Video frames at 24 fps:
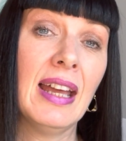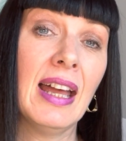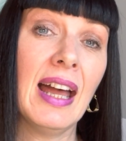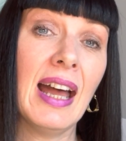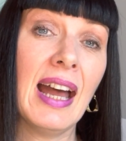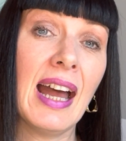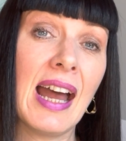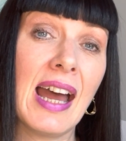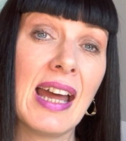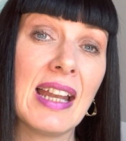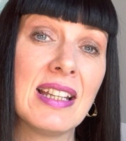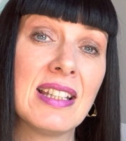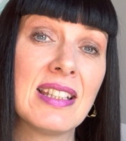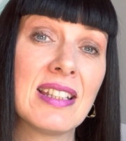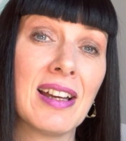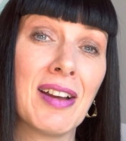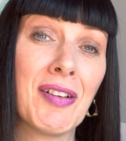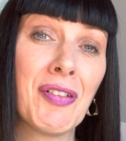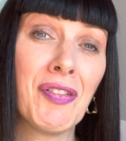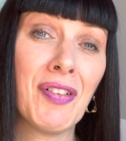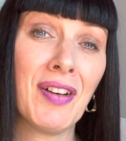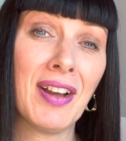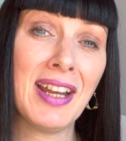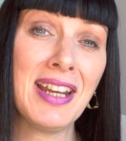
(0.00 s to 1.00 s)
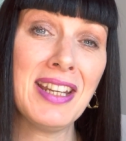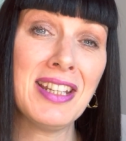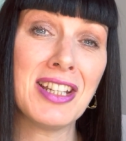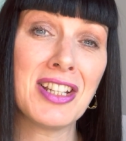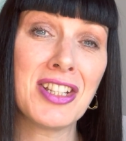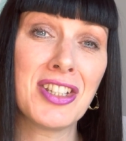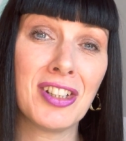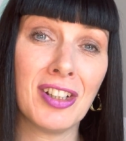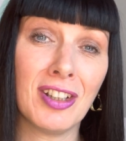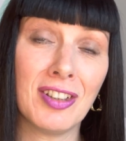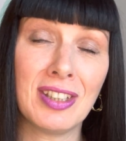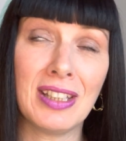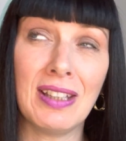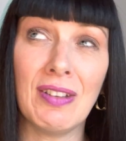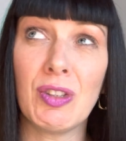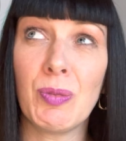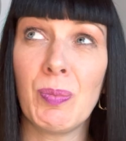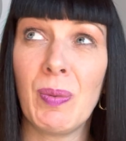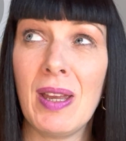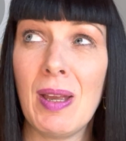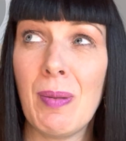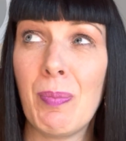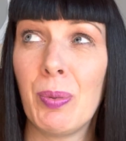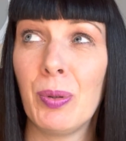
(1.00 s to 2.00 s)
and I find it just gives
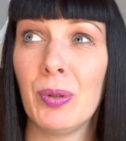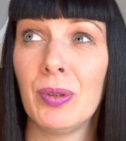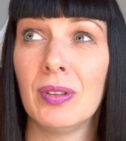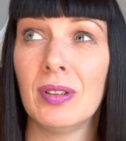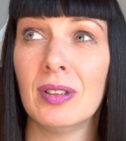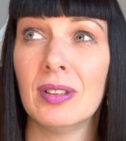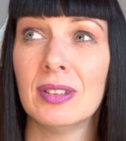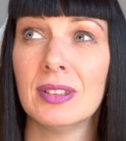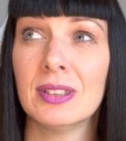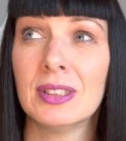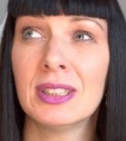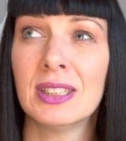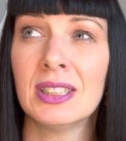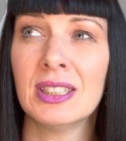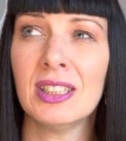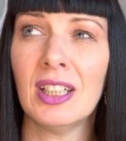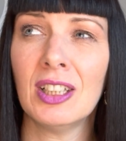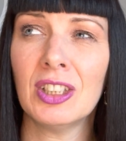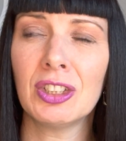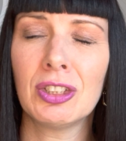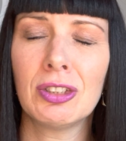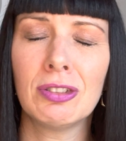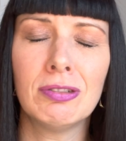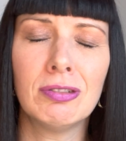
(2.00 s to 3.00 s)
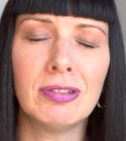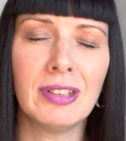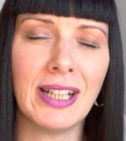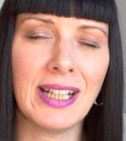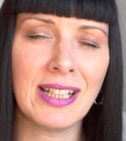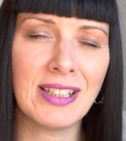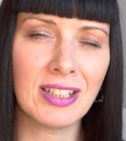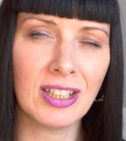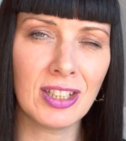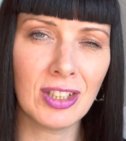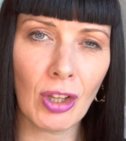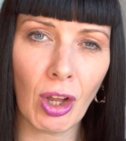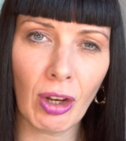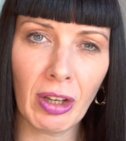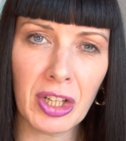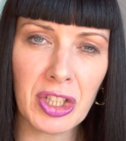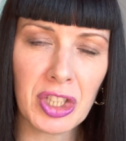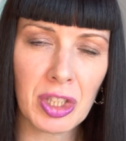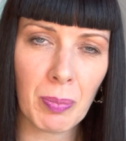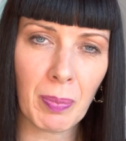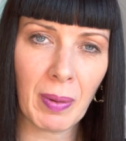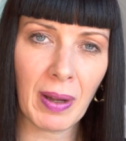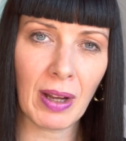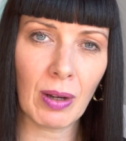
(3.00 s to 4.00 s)
people such greater knowledge
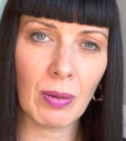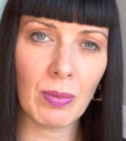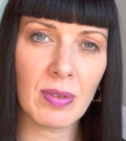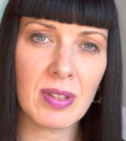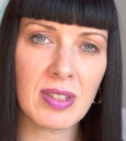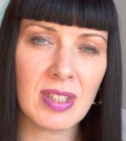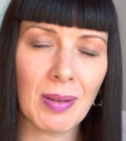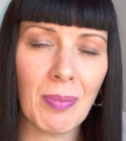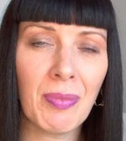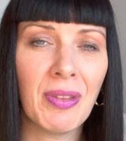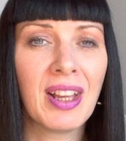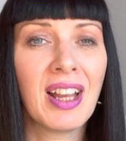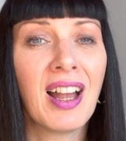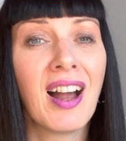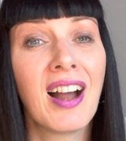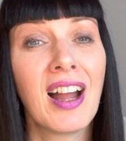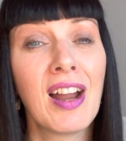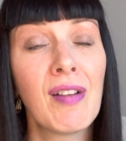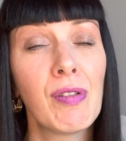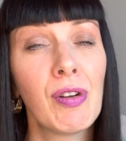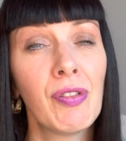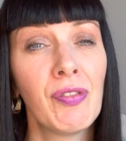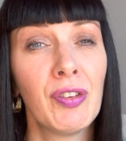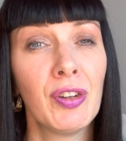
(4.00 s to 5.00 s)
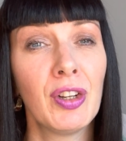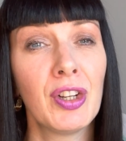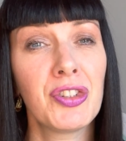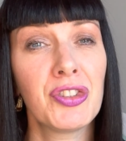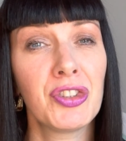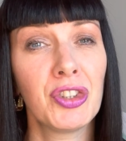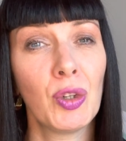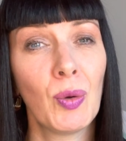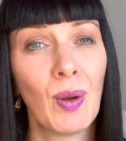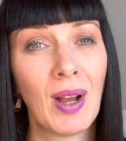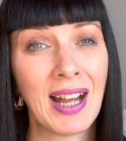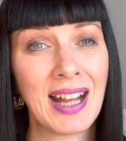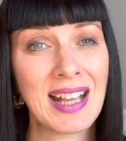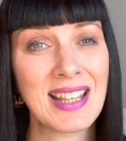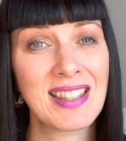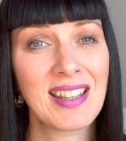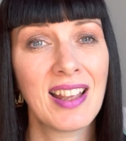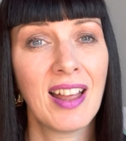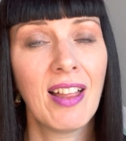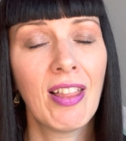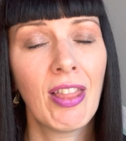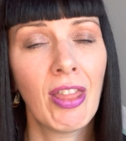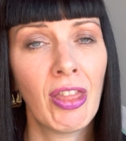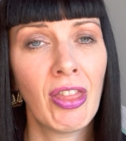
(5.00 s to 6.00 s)
about something I refer to as
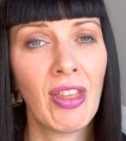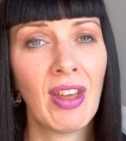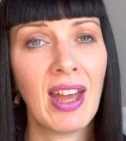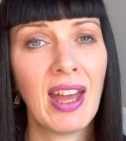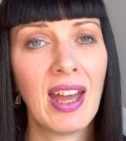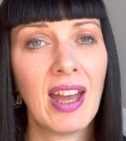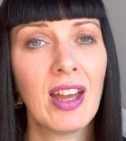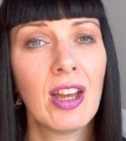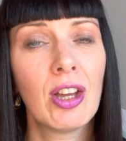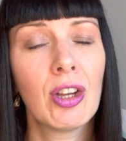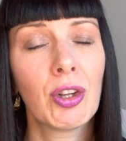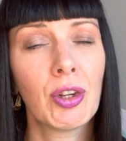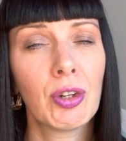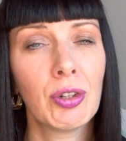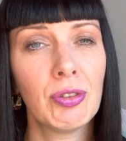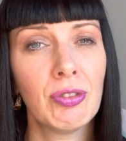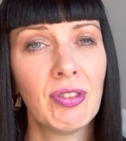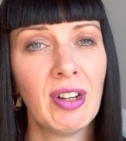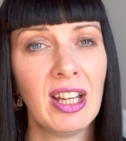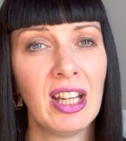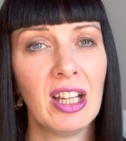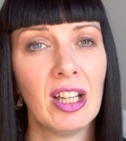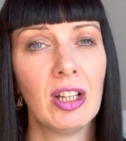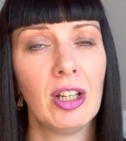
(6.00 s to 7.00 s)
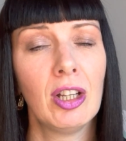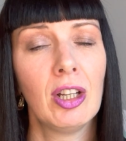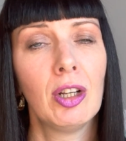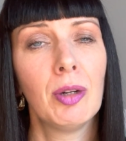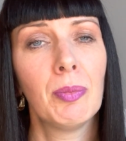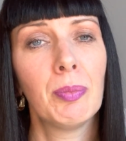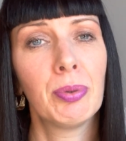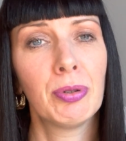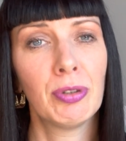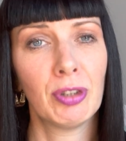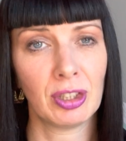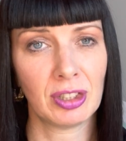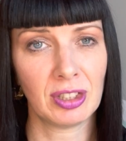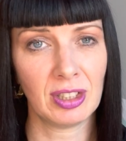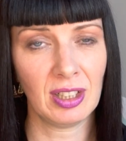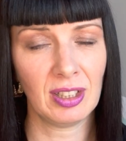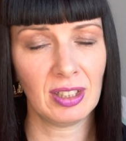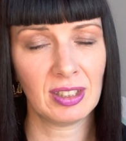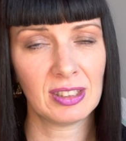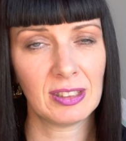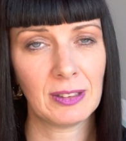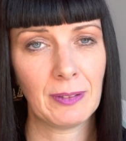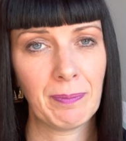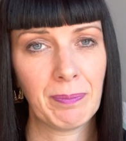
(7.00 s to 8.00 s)
their career
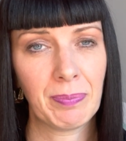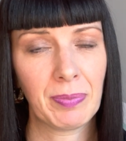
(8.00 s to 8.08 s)
product.